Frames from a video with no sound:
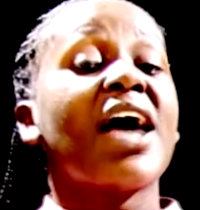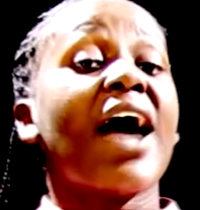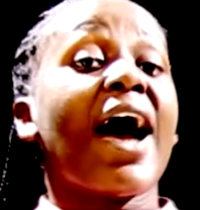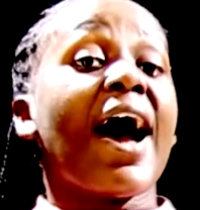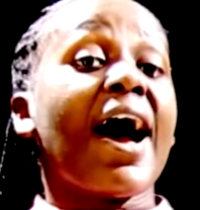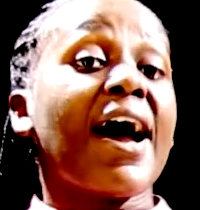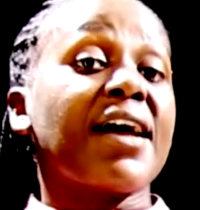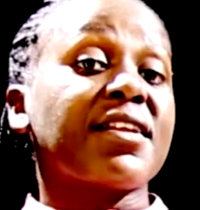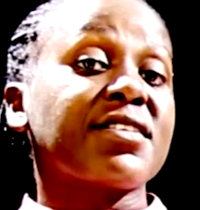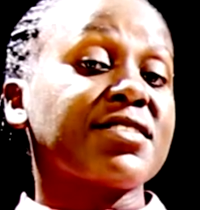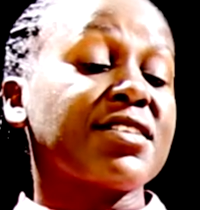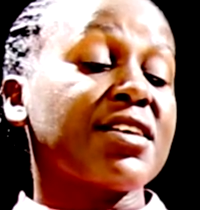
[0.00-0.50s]

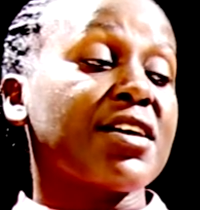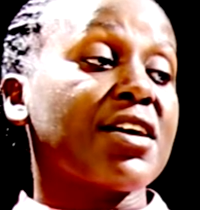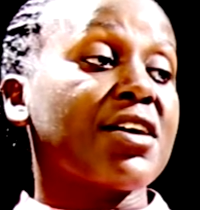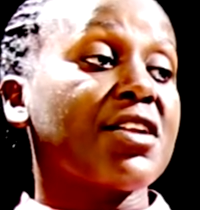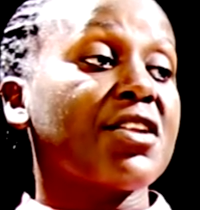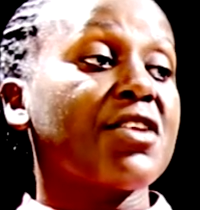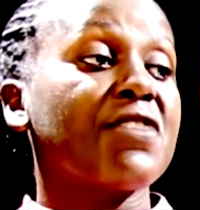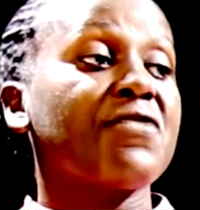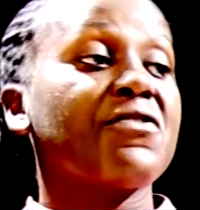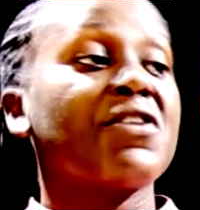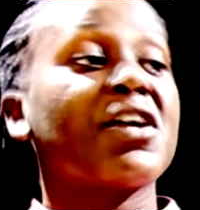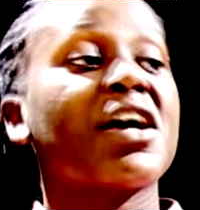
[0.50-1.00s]
are
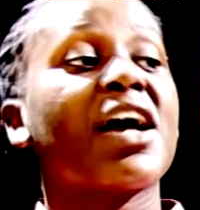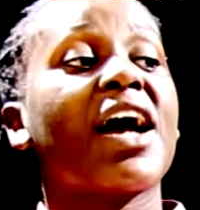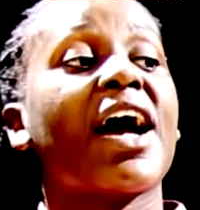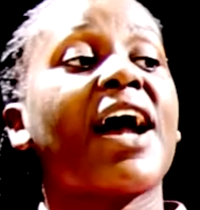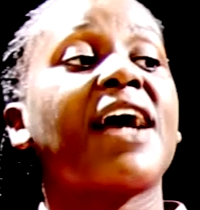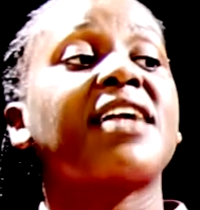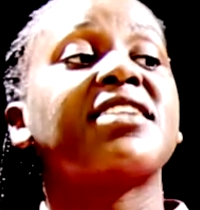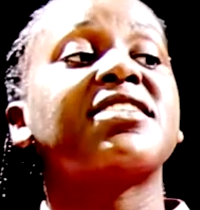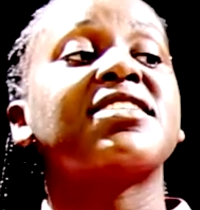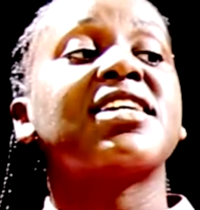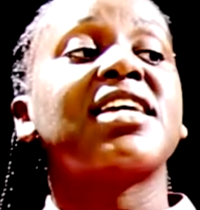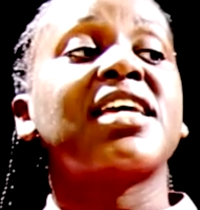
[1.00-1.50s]

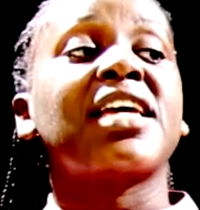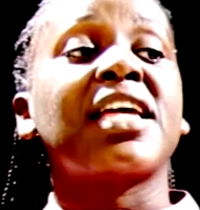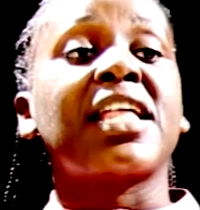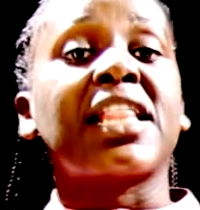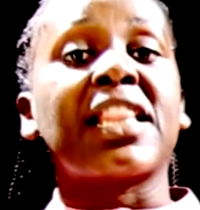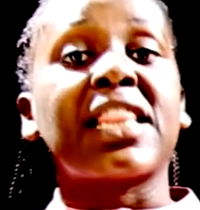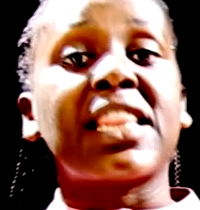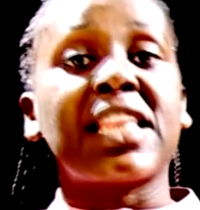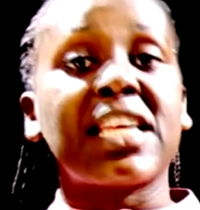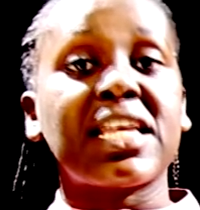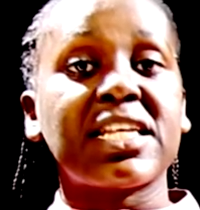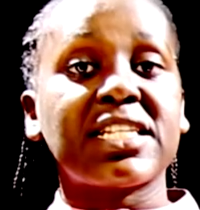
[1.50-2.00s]
significant
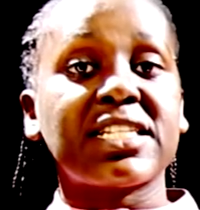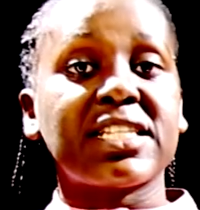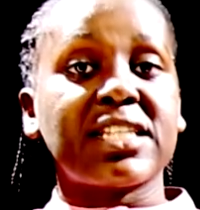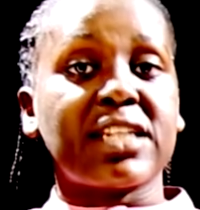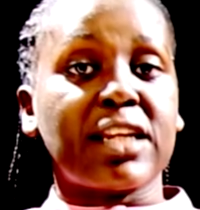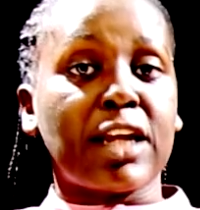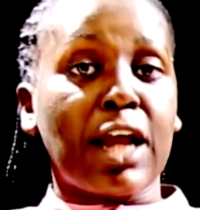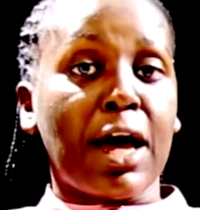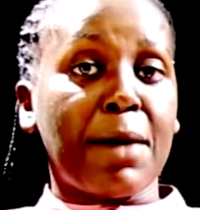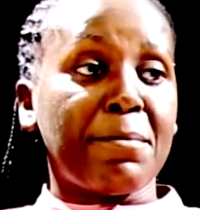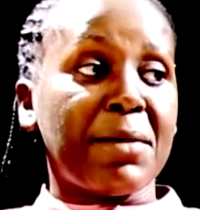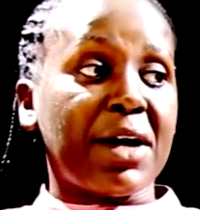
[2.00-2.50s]
in this
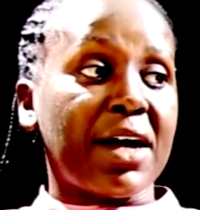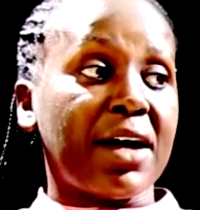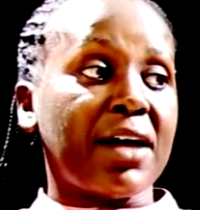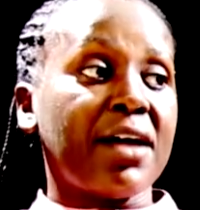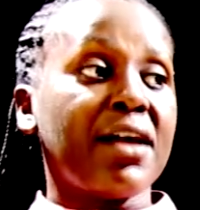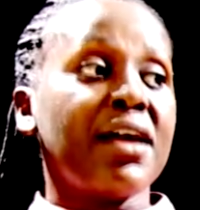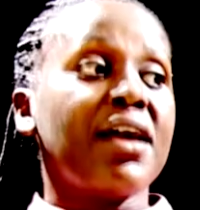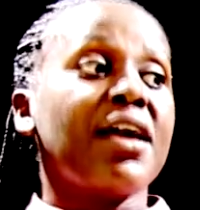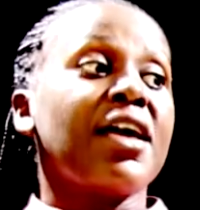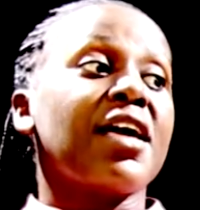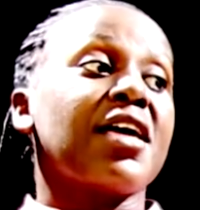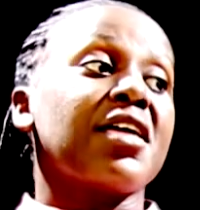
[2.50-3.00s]
number.
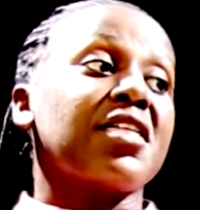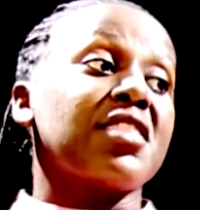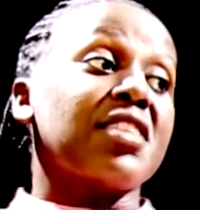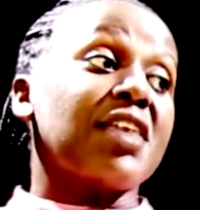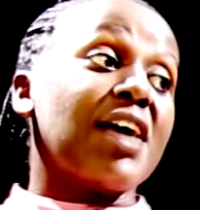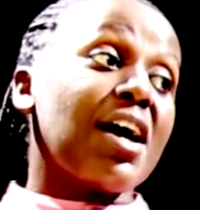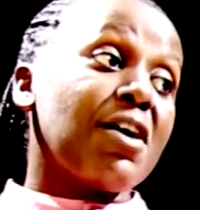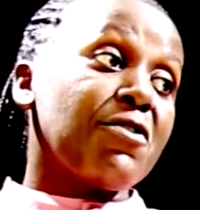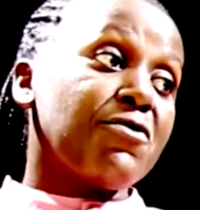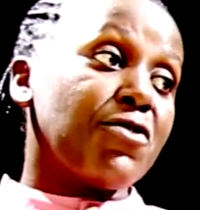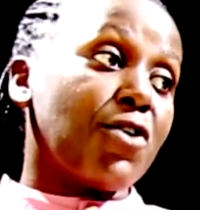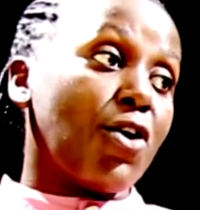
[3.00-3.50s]

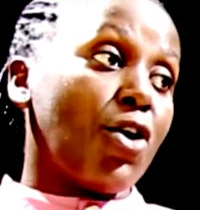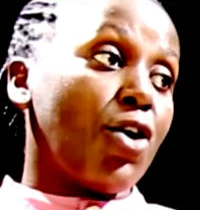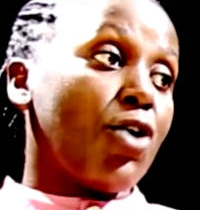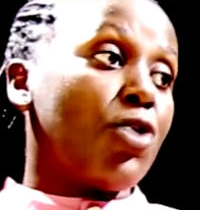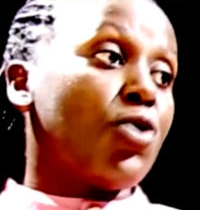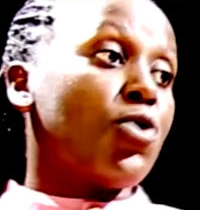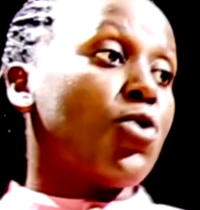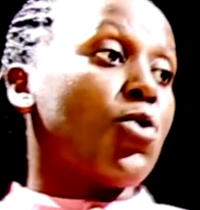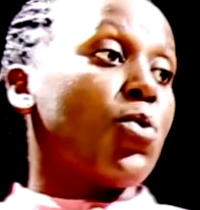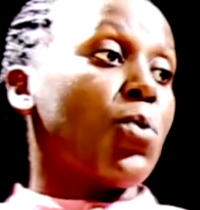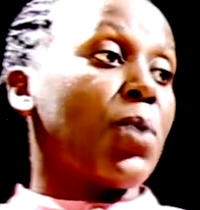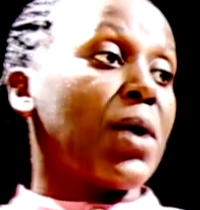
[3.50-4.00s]

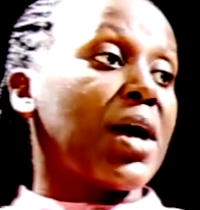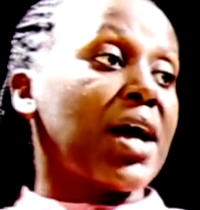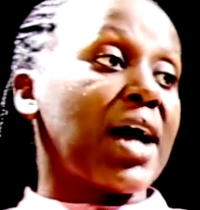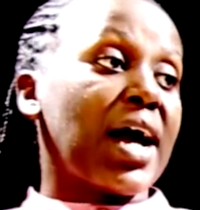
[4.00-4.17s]
Therefore, we